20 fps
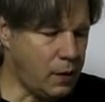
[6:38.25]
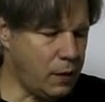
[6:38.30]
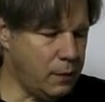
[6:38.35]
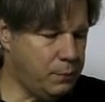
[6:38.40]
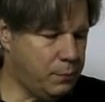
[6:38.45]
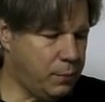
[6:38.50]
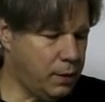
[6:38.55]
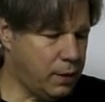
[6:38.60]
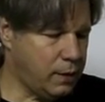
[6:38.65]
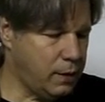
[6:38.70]

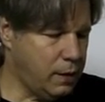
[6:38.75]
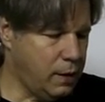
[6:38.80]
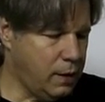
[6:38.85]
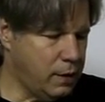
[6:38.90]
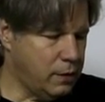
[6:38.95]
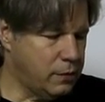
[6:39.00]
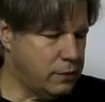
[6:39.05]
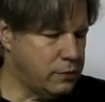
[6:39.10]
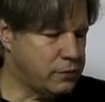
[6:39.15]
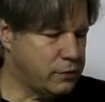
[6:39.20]
But
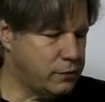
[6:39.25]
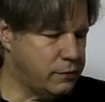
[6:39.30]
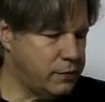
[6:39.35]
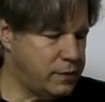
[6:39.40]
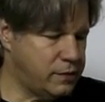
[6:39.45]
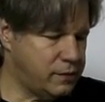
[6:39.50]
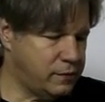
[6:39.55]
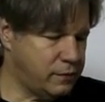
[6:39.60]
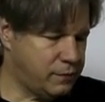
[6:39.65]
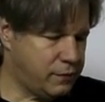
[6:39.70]
there's a
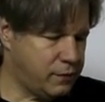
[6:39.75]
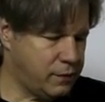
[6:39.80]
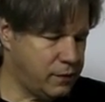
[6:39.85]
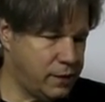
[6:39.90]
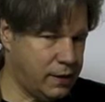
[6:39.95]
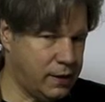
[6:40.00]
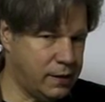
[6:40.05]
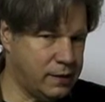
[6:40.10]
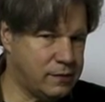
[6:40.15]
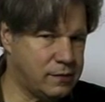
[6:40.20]
reason for
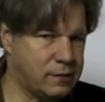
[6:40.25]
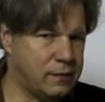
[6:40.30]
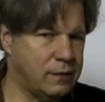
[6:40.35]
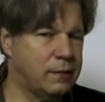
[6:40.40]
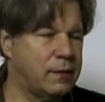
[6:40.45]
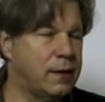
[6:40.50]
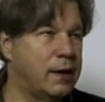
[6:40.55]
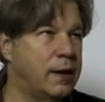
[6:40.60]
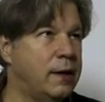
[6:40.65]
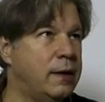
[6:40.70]
this,
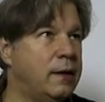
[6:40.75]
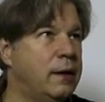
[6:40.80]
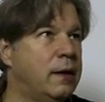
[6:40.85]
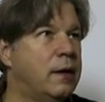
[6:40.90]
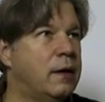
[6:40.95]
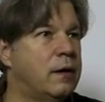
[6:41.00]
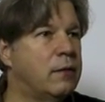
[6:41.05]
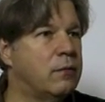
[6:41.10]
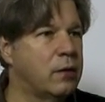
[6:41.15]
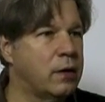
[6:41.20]
okay?
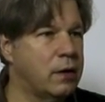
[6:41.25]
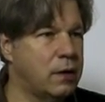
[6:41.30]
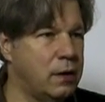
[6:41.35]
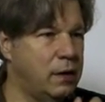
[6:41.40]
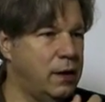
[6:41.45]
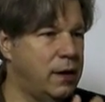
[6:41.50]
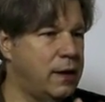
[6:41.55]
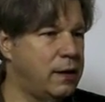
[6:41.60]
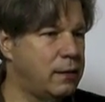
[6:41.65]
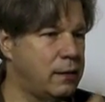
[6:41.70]
We're going to
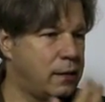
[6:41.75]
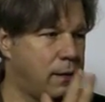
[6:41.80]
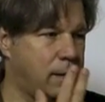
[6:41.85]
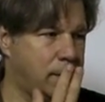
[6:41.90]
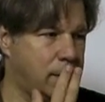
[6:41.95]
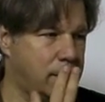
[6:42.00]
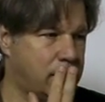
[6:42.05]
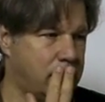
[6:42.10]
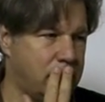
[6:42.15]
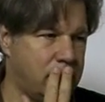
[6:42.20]
let
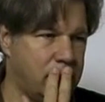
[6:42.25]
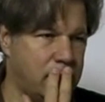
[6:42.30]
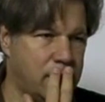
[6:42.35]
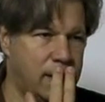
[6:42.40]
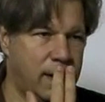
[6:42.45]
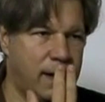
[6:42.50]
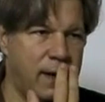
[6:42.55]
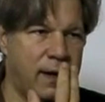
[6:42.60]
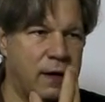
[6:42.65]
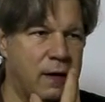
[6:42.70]

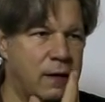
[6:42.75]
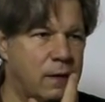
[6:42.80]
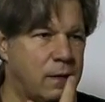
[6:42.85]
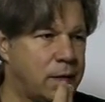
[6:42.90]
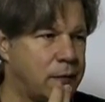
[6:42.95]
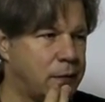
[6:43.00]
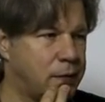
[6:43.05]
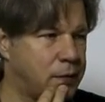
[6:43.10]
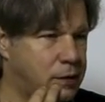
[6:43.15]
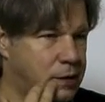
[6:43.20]

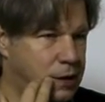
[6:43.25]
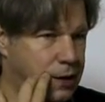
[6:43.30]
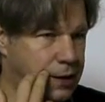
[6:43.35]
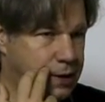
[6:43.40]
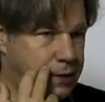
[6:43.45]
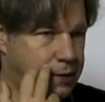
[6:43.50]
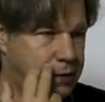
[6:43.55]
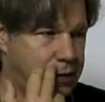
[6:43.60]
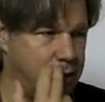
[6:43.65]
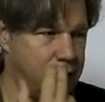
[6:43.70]
air
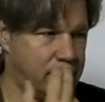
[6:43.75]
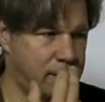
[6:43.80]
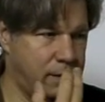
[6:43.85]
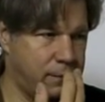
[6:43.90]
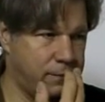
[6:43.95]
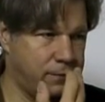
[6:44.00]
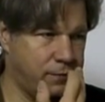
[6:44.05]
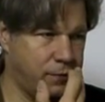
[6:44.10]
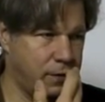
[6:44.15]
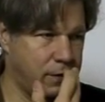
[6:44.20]
collect in the
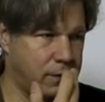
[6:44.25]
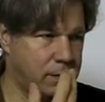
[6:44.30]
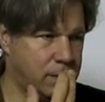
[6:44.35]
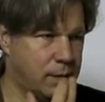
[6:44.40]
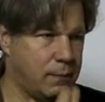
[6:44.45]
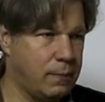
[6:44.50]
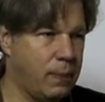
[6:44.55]
front